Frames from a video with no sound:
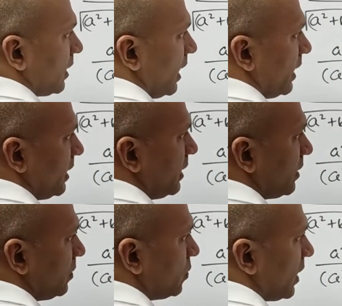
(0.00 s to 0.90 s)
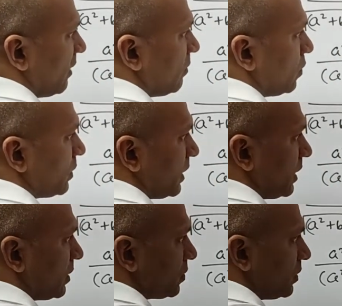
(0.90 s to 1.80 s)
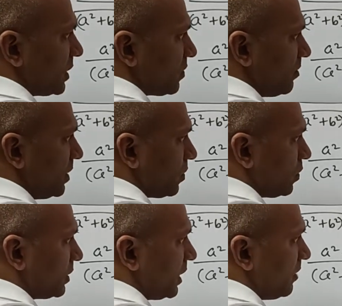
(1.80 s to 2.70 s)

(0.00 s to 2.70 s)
and here you have root 3. So this will be root 3